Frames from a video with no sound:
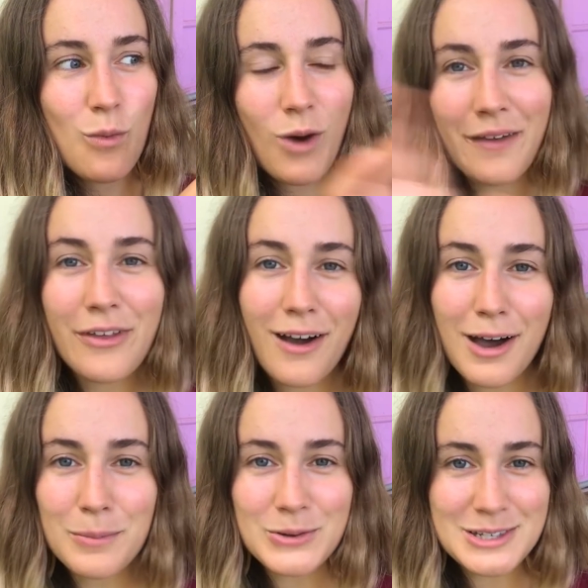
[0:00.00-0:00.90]
where the
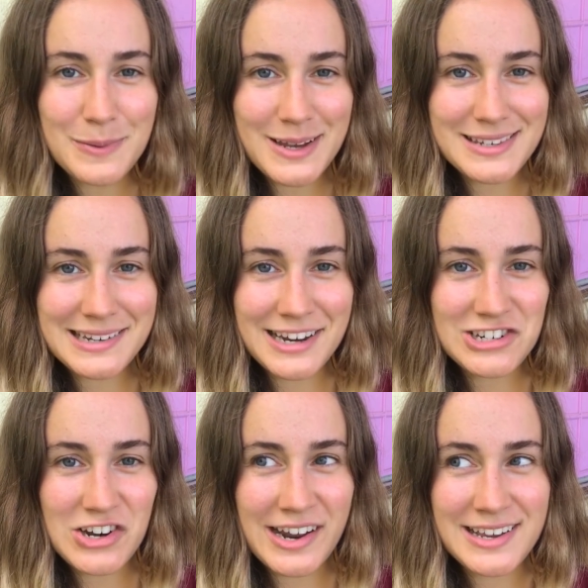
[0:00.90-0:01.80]
Hubble space
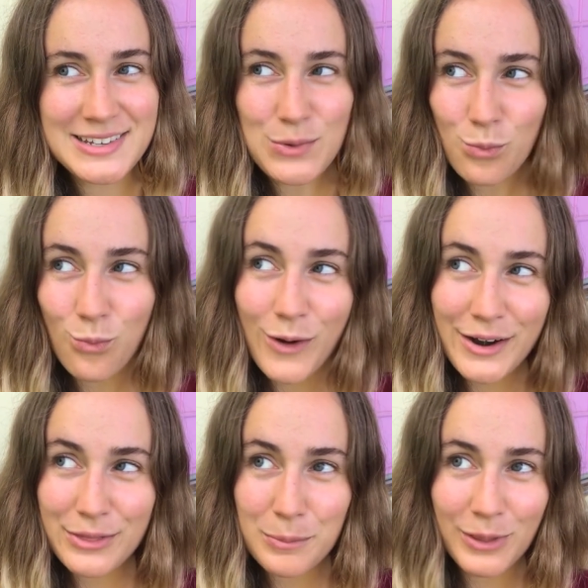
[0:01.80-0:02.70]
station is,
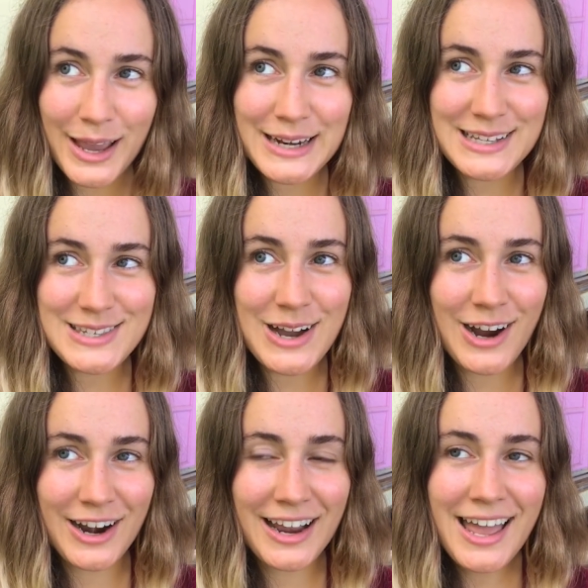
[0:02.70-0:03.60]
where the planets
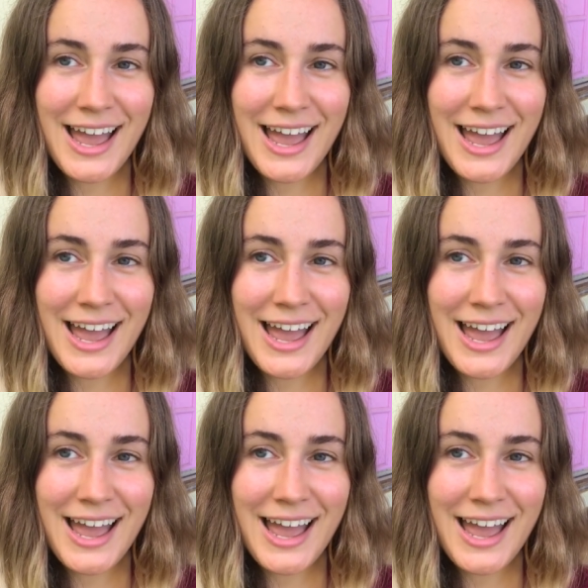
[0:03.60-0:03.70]
are,